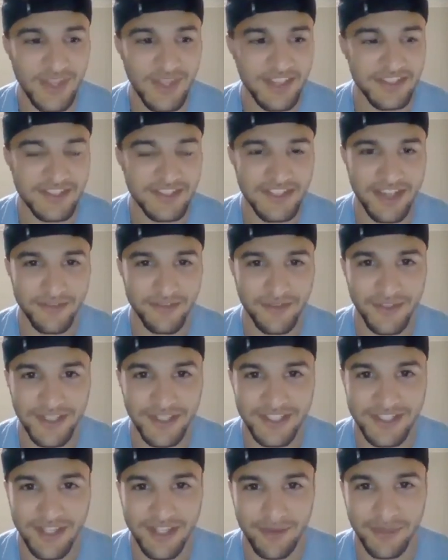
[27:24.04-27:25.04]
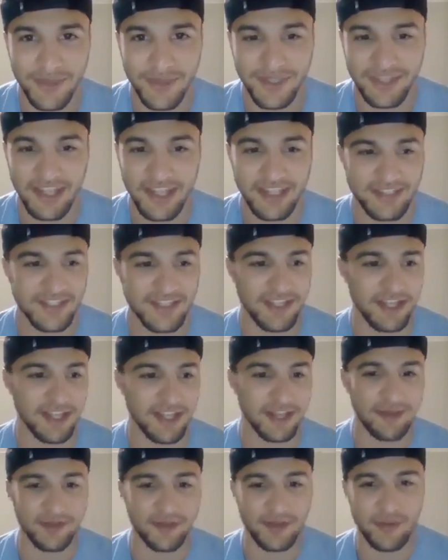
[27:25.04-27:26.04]
it's definitely something that's
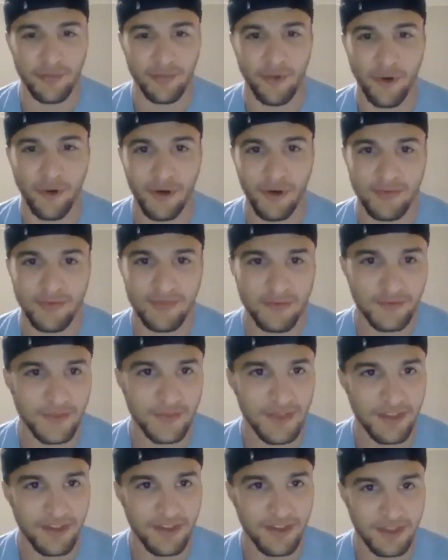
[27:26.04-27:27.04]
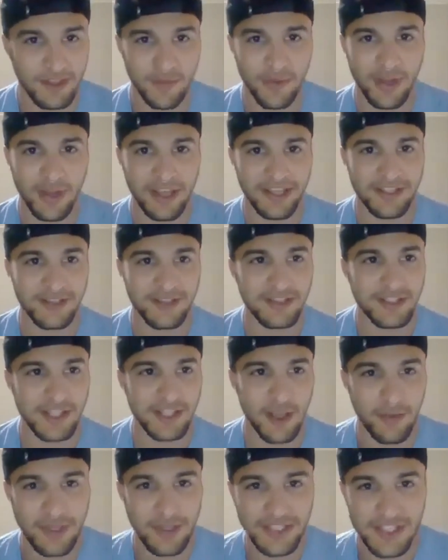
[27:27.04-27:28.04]
uh, important. Could probably
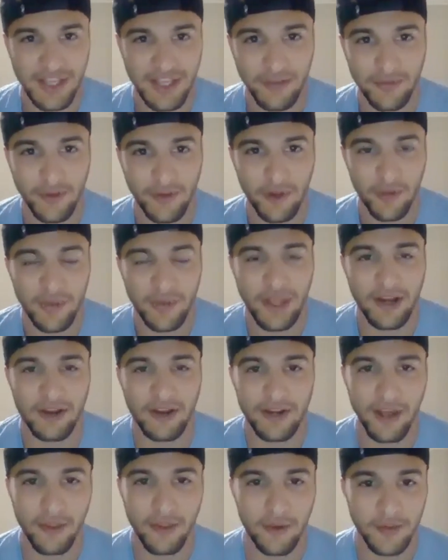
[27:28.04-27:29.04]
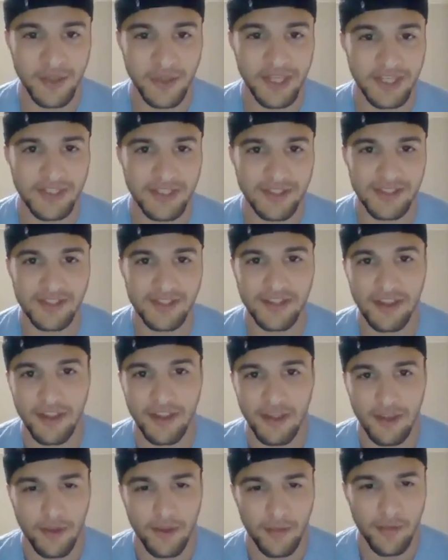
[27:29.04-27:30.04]
sell myself a little better in other ways,
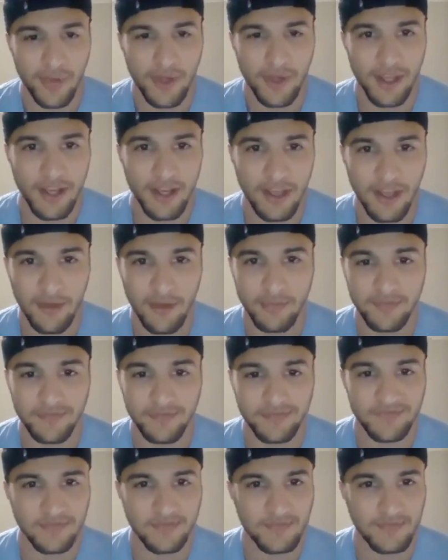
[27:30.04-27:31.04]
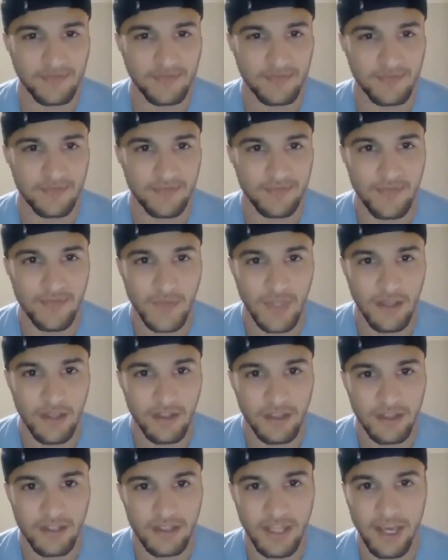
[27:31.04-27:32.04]
but um,
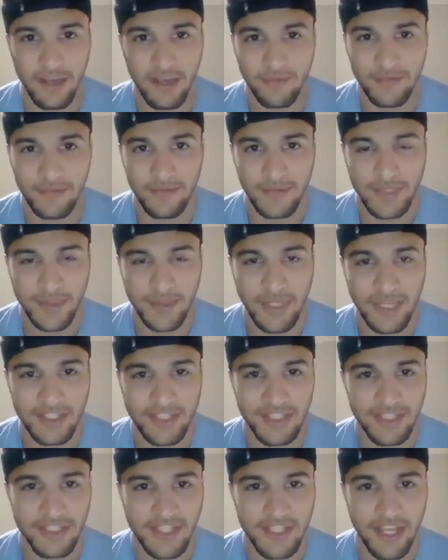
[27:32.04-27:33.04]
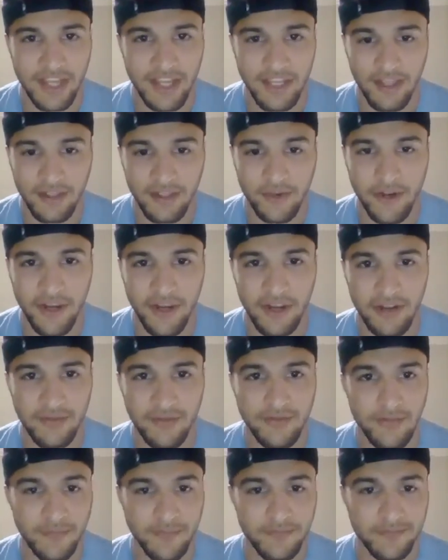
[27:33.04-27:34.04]
yeah, I guess we just gotta get
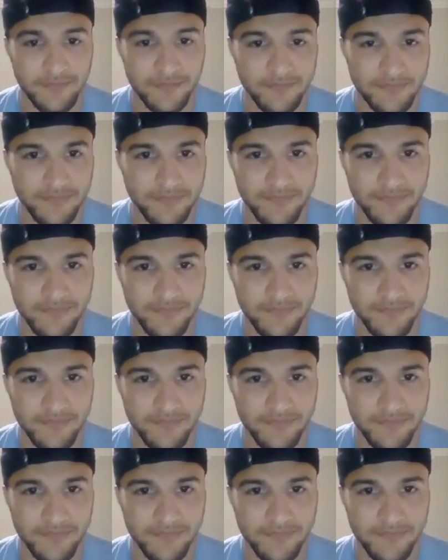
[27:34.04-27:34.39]
creative. What